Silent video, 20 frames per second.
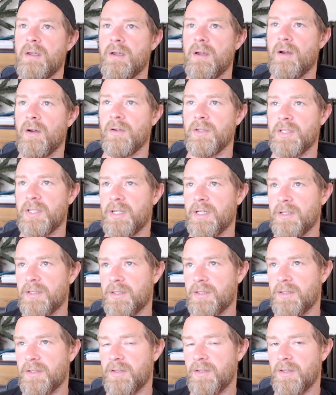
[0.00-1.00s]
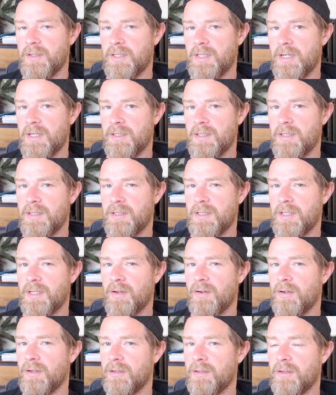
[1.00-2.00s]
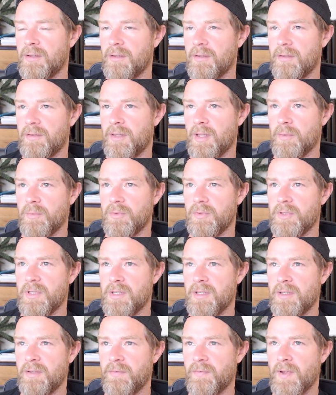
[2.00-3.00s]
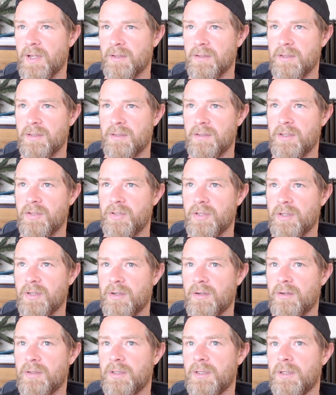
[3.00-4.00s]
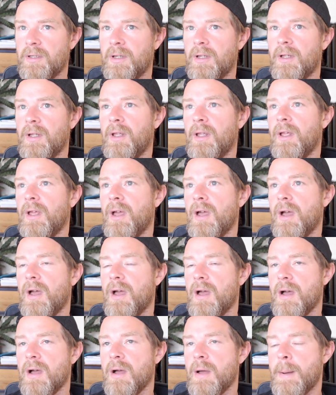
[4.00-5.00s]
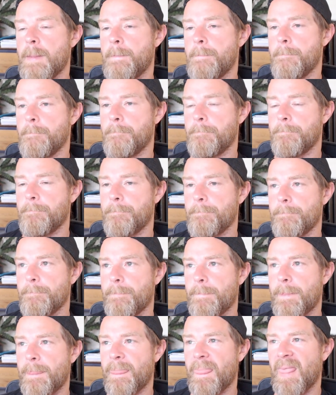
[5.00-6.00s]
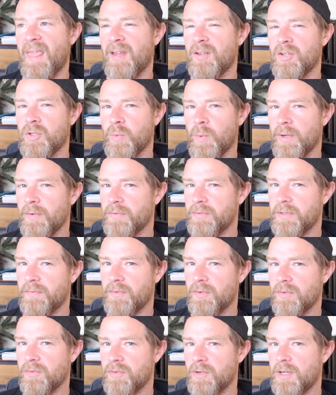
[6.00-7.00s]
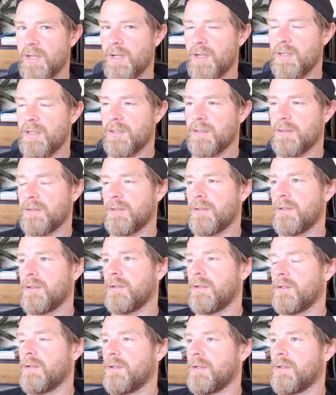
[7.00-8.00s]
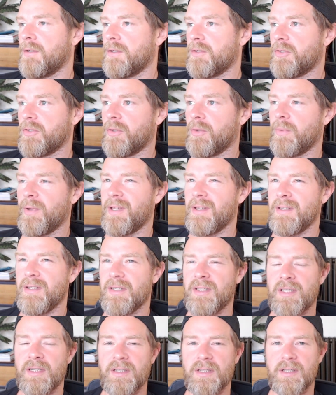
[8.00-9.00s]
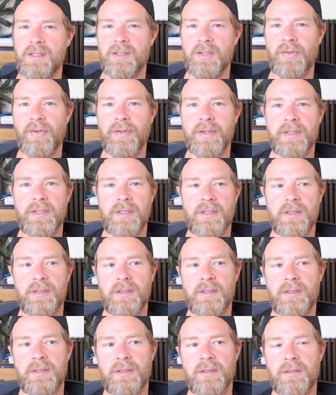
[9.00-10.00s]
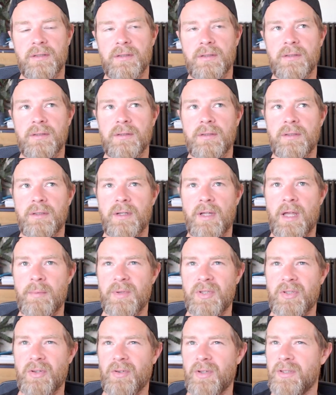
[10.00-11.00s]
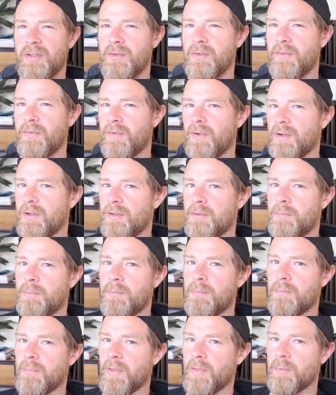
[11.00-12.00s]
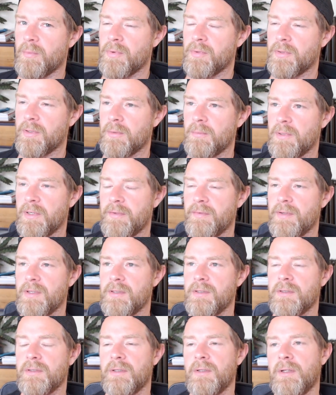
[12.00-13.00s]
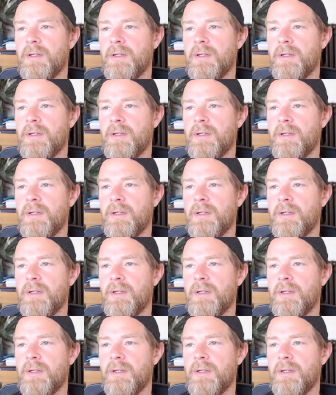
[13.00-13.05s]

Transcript: RTX 3080 Ti. That was the Founders Edition card. 12700K. So a Z690 MSI Unify motherboard, I believe it is.